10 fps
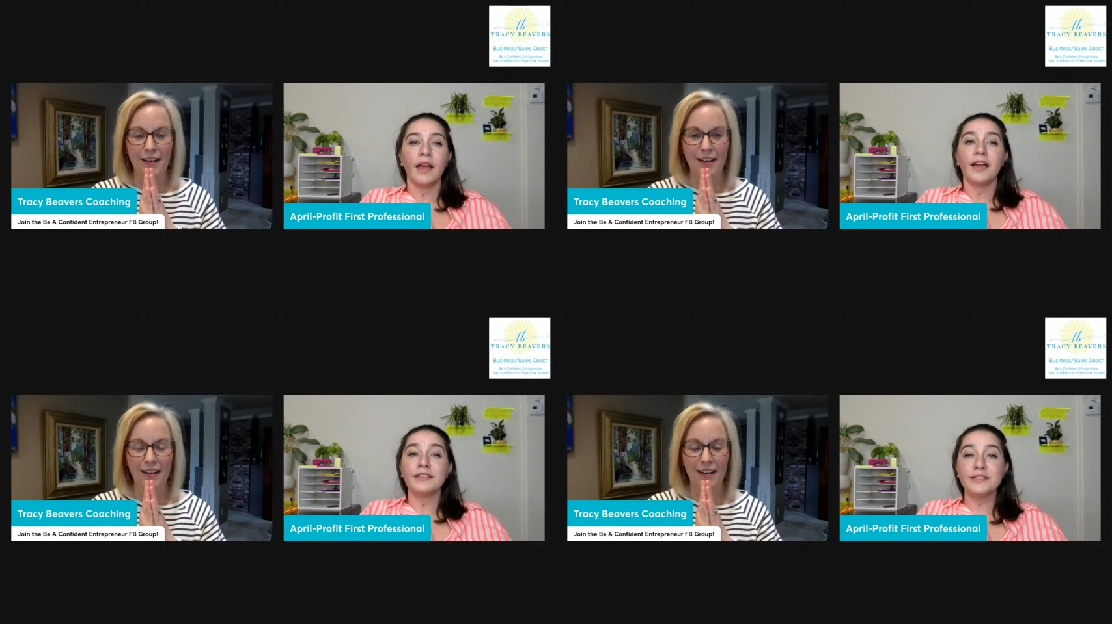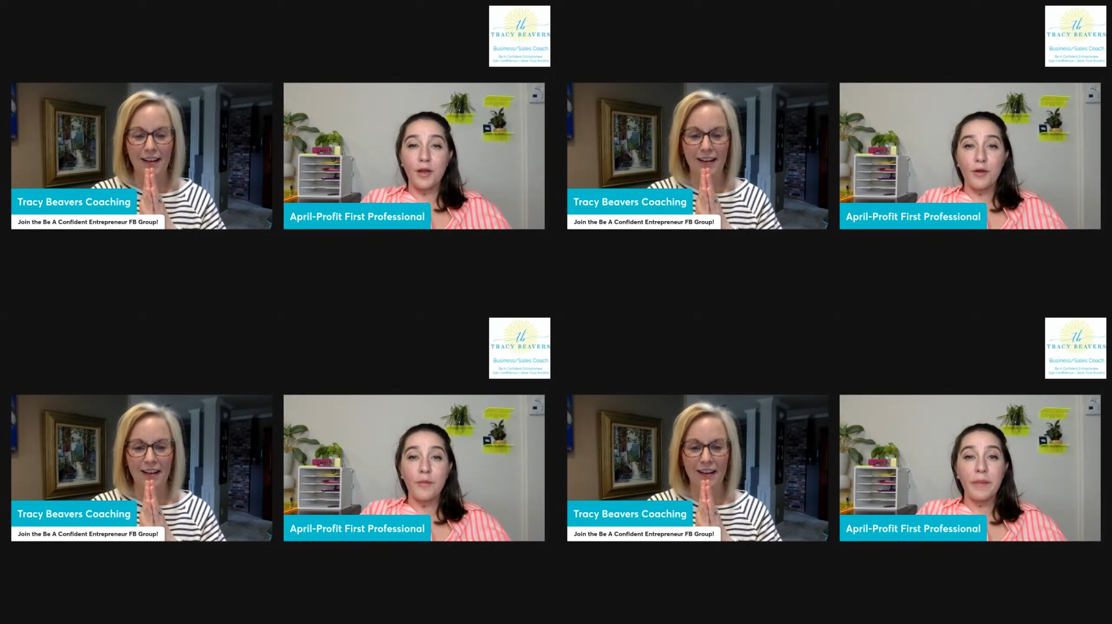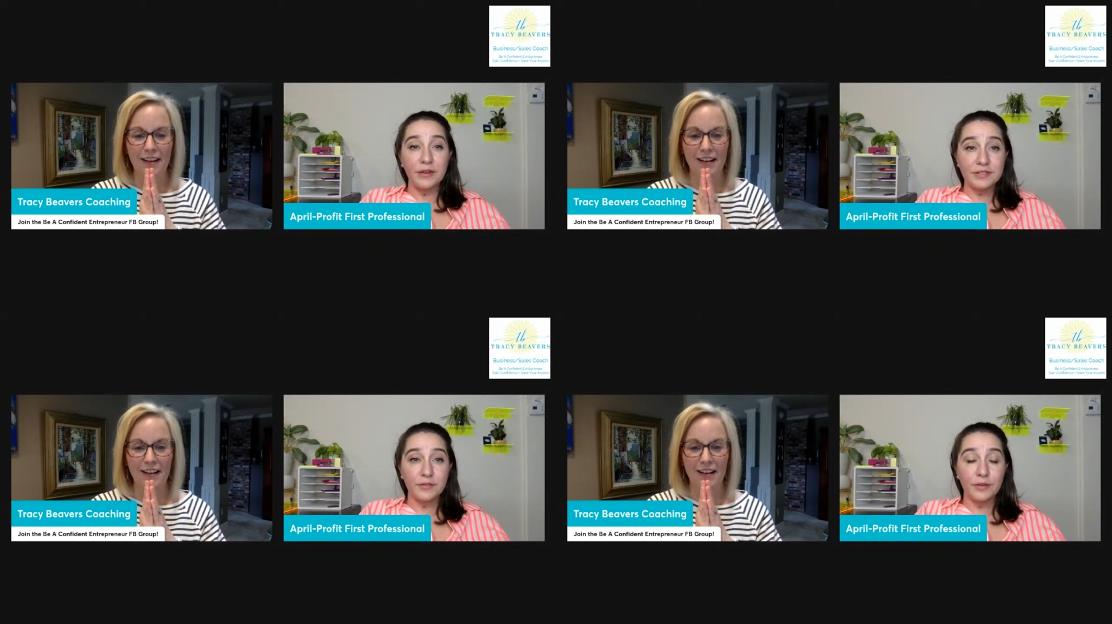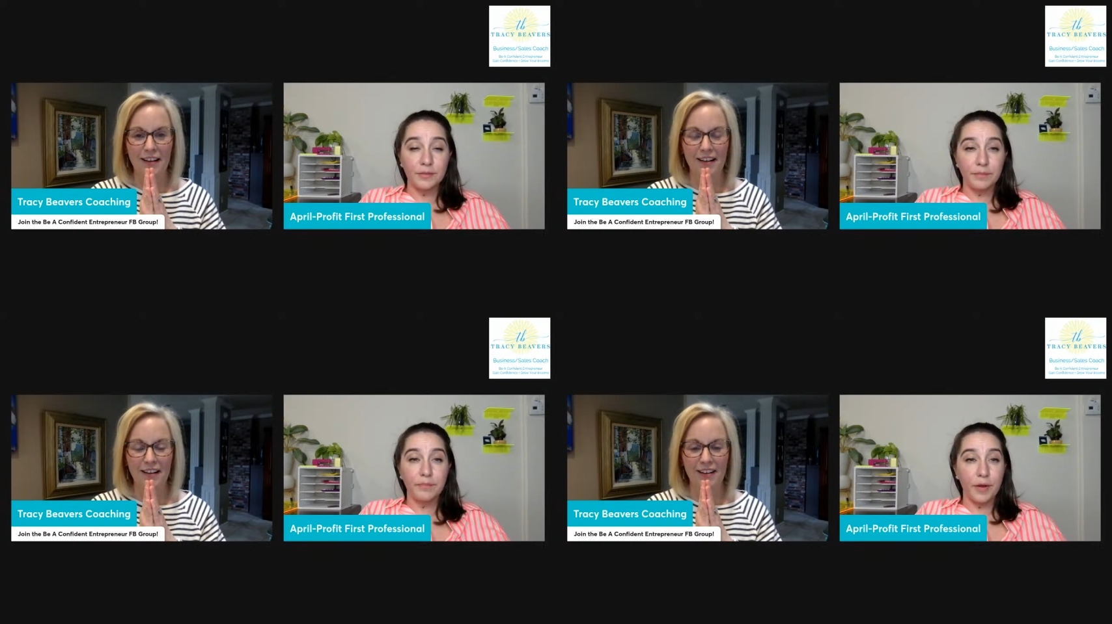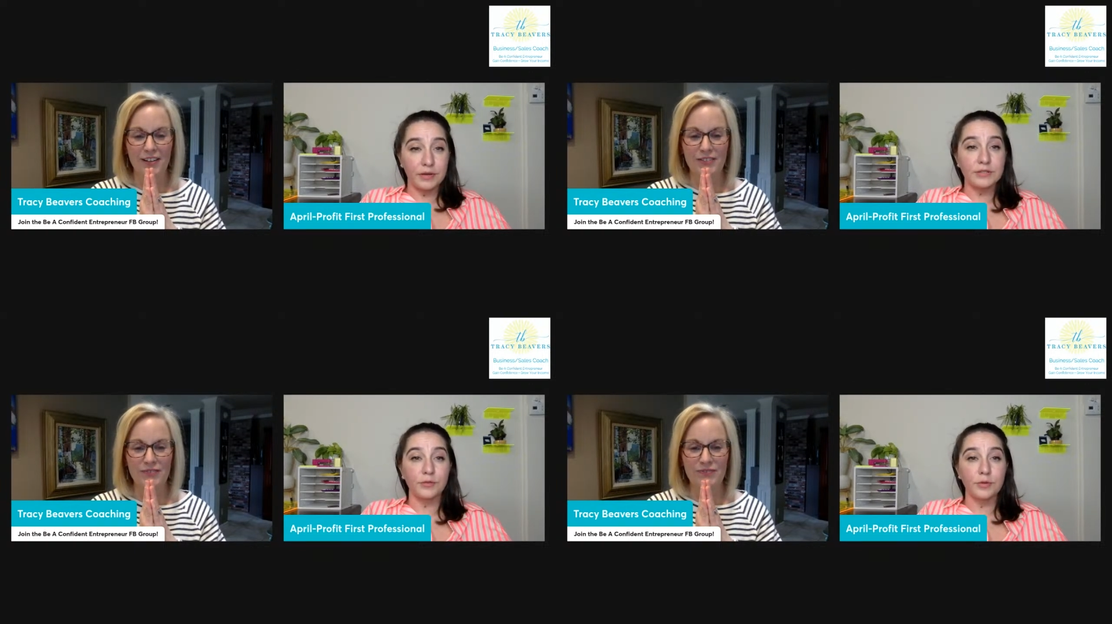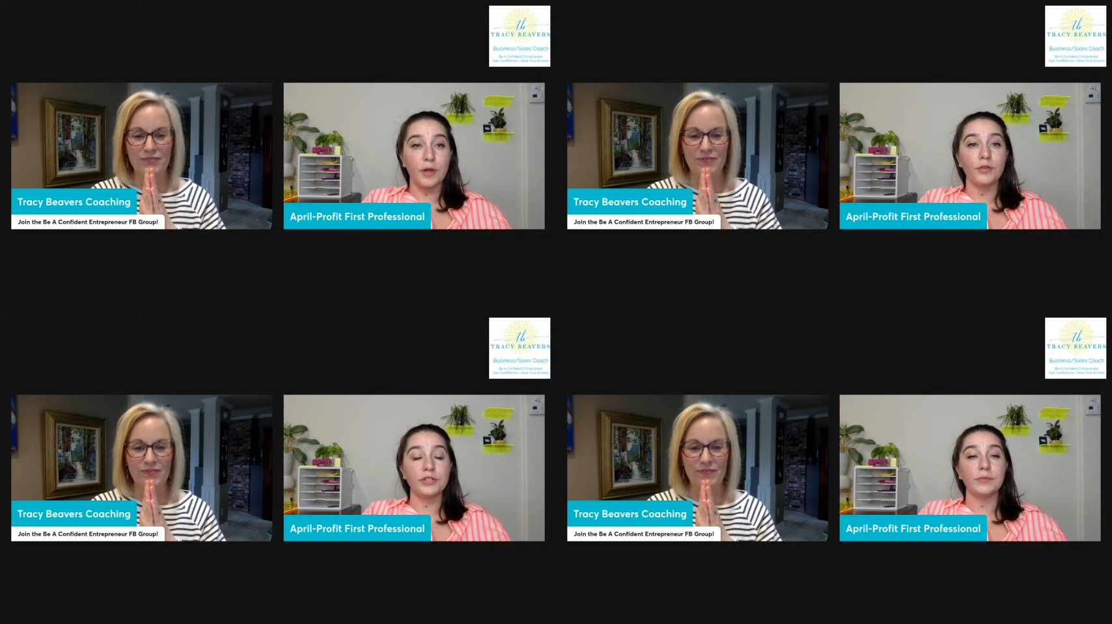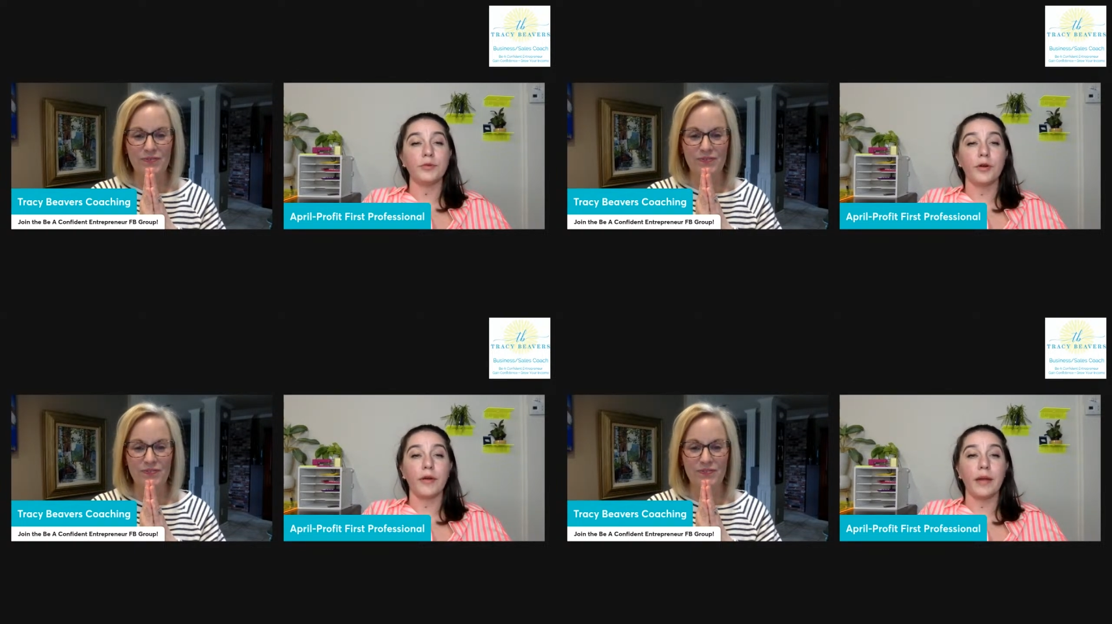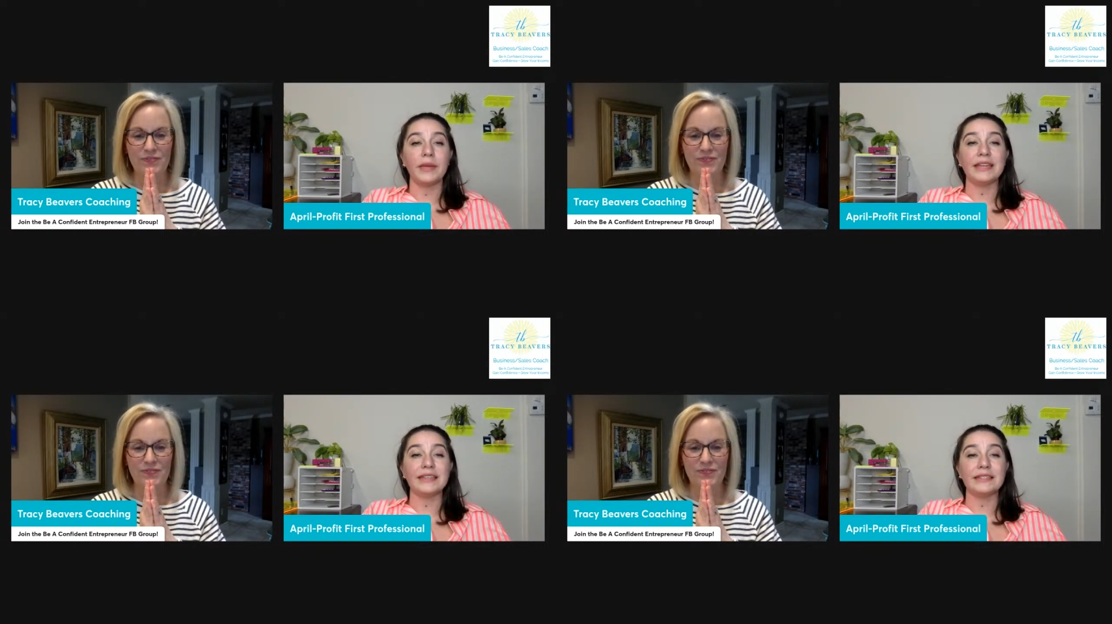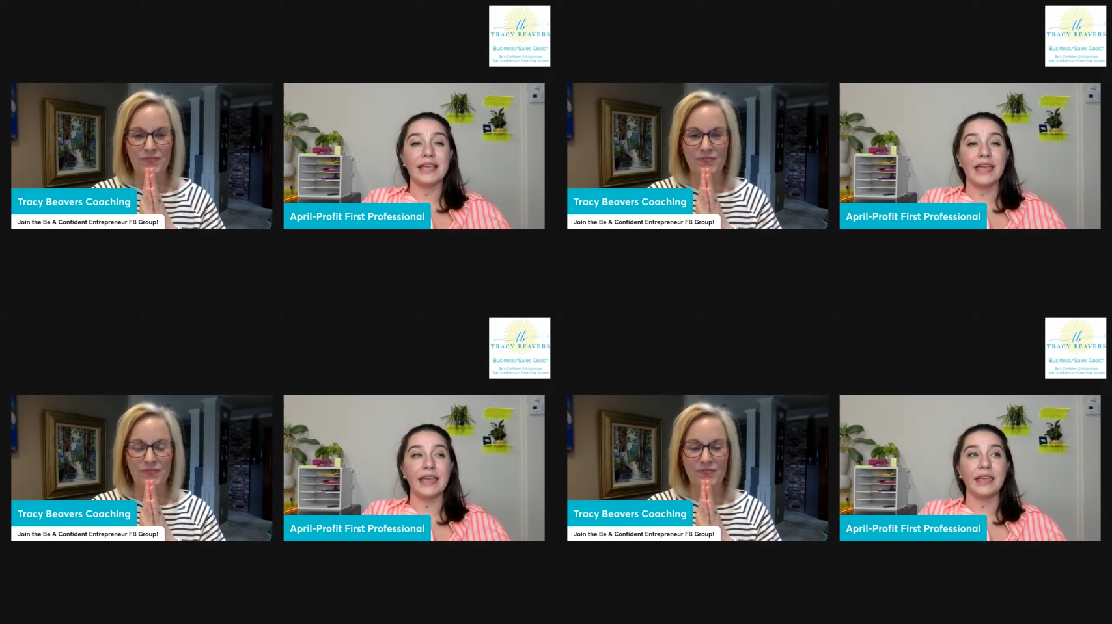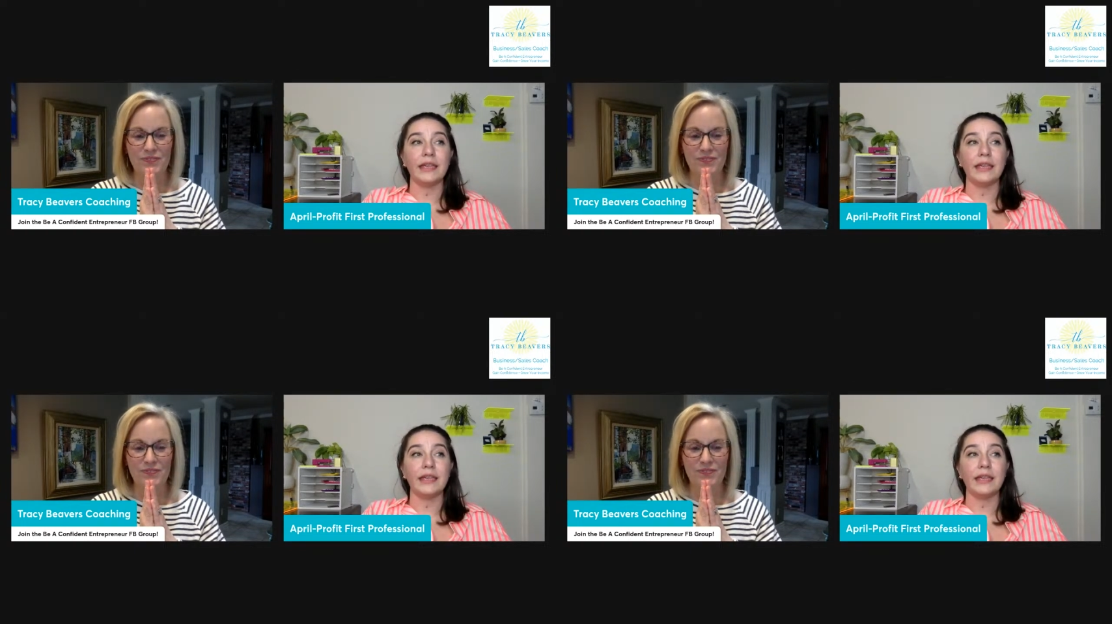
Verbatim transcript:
Speaker 1: So, Pay Yourself a Bonus group coaching program is a